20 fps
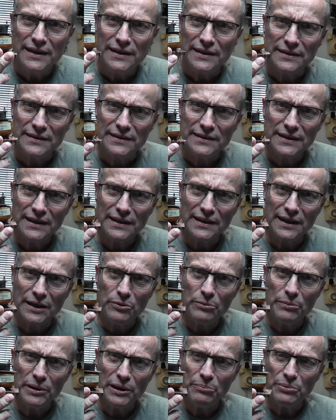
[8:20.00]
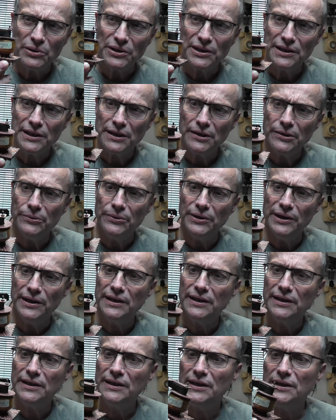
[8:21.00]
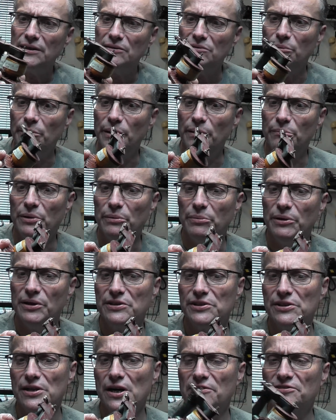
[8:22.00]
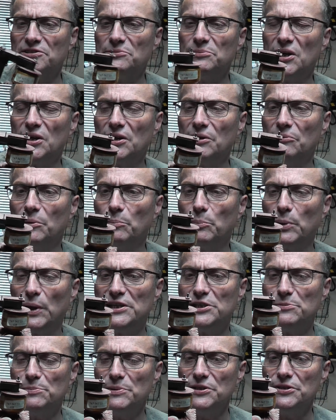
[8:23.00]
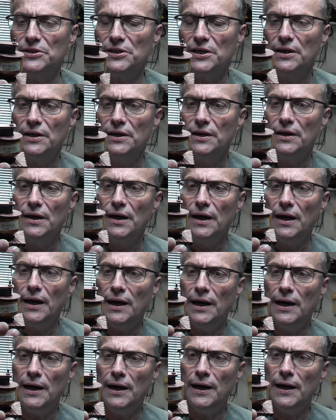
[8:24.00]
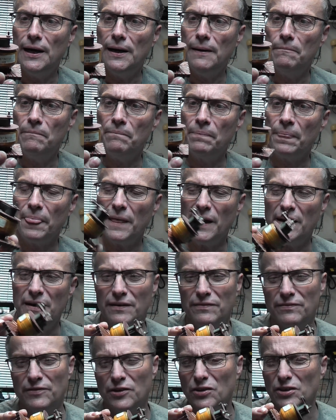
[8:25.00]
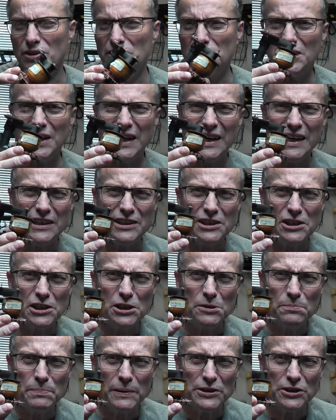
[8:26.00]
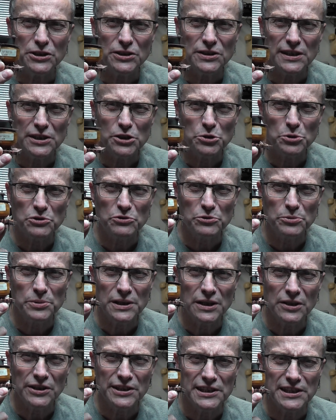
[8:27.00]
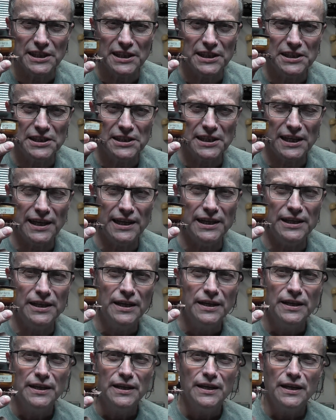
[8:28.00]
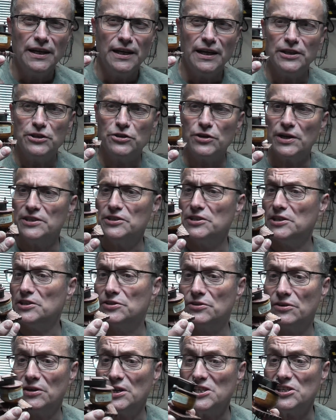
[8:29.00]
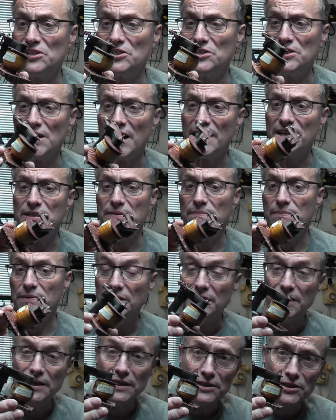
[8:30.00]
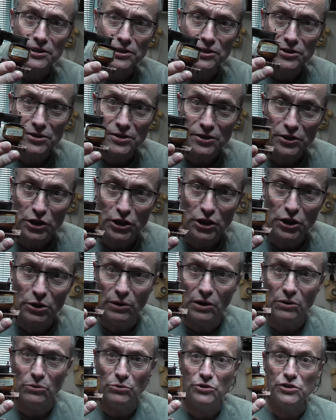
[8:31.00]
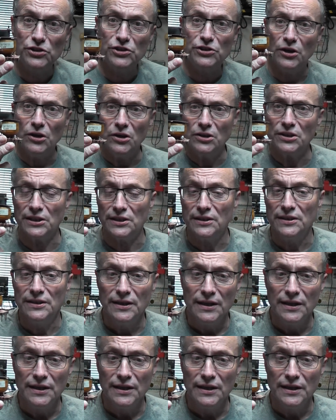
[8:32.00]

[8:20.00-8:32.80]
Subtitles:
And I think they were made by Koenig. Can't remember, but it's an aftermarket replacement. And I've got a sneaking suspicion this was from an ITT transistorized set. But it is new old stock.